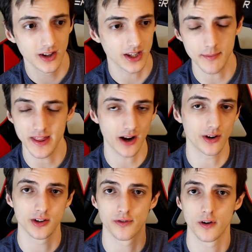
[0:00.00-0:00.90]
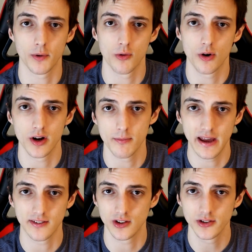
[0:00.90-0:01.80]
Give me that Christopher McQuarrie
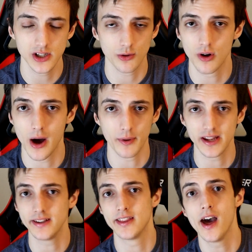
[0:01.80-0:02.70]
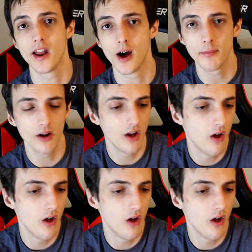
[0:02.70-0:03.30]
Man of Steel sequel. I would eat that up.